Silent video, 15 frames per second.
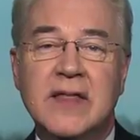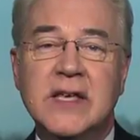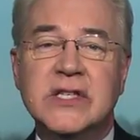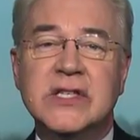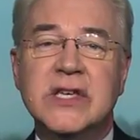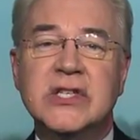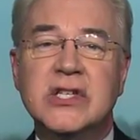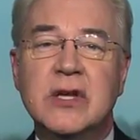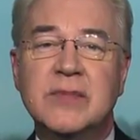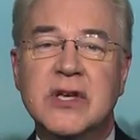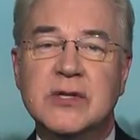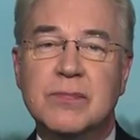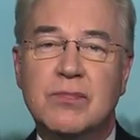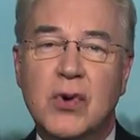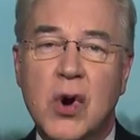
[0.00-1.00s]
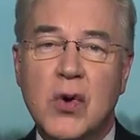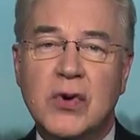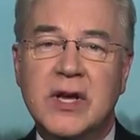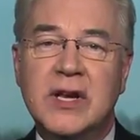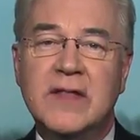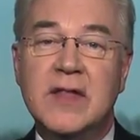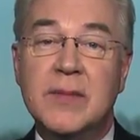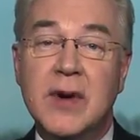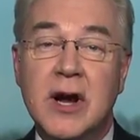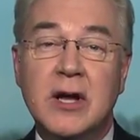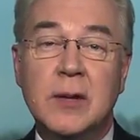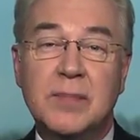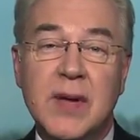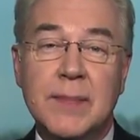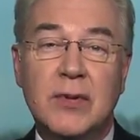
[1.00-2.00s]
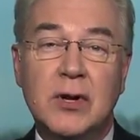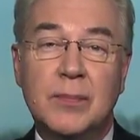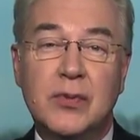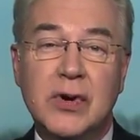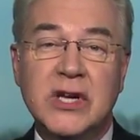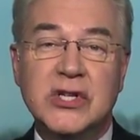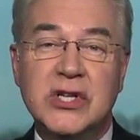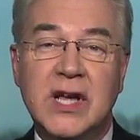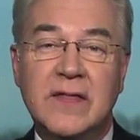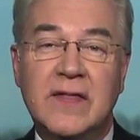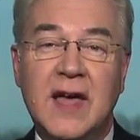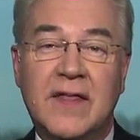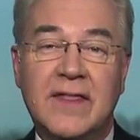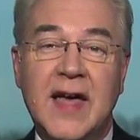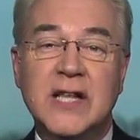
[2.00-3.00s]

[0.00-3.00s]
This system is broken, and the American people appreciate that.